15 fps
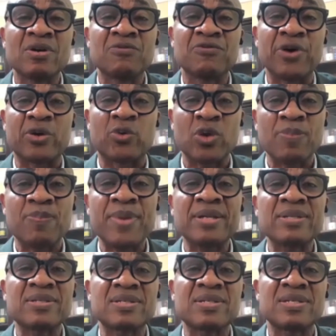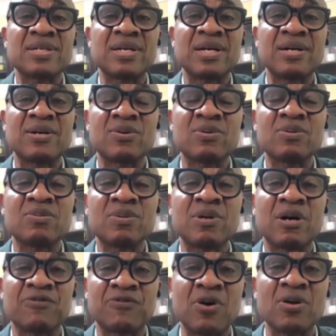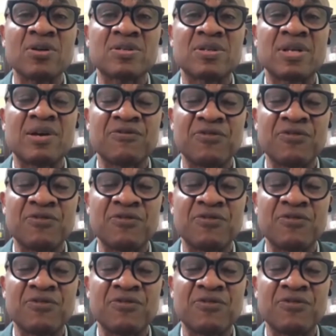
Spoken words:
equipment, of course,